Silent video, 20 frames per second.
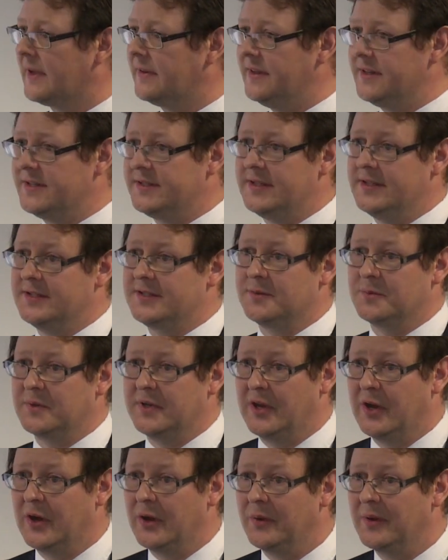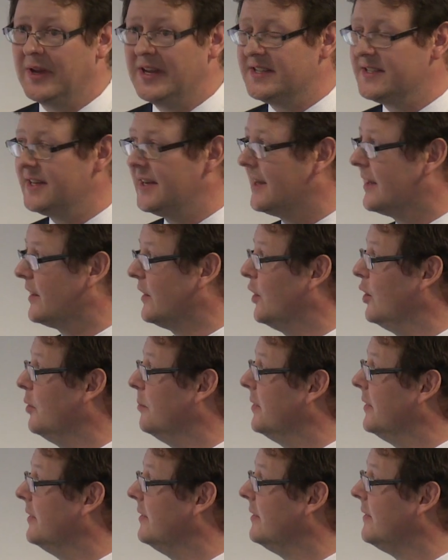This, as we know, is a
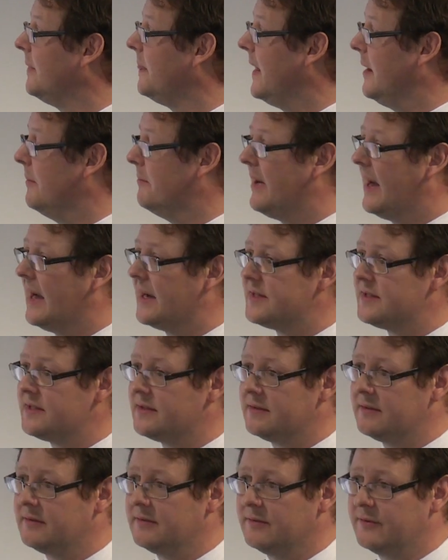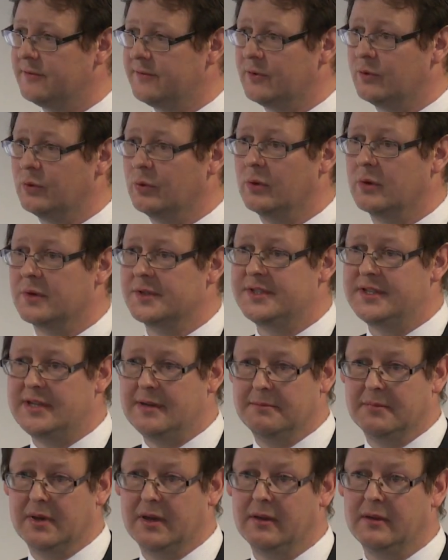global impact for
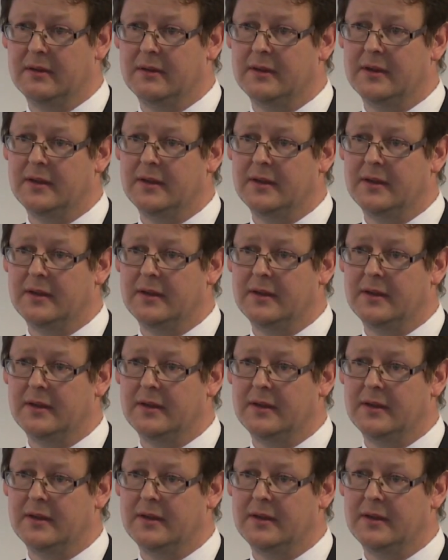timber